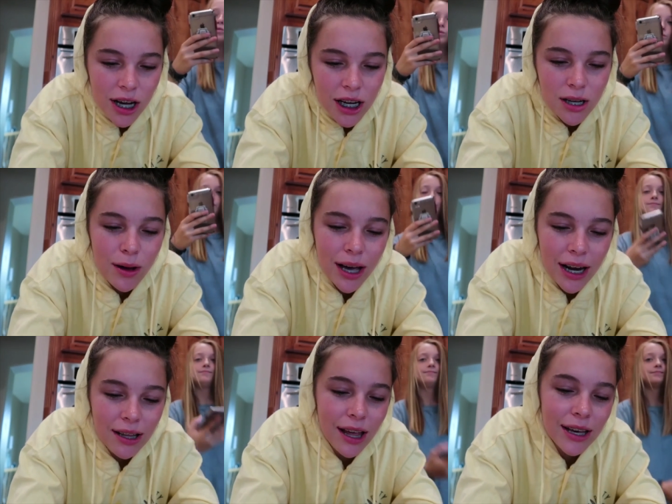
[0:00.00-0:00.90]
You know, I kind
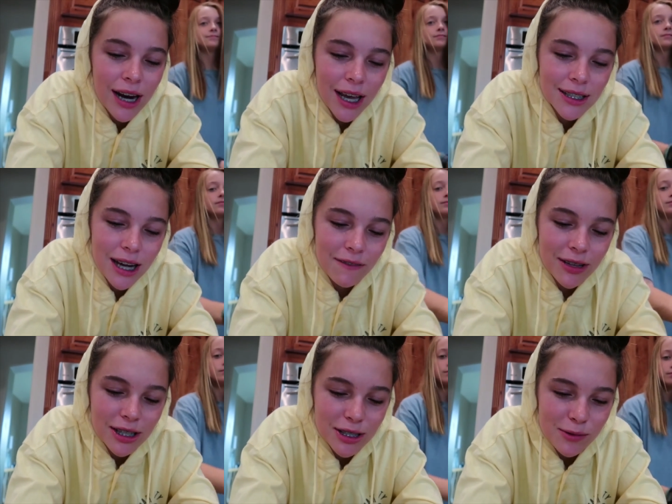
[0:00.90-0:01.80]
of like Kylie's outfit
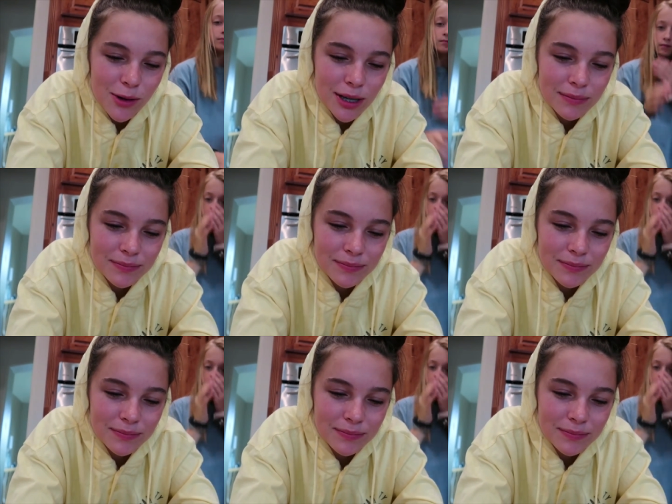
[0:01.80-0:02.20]
that she wore.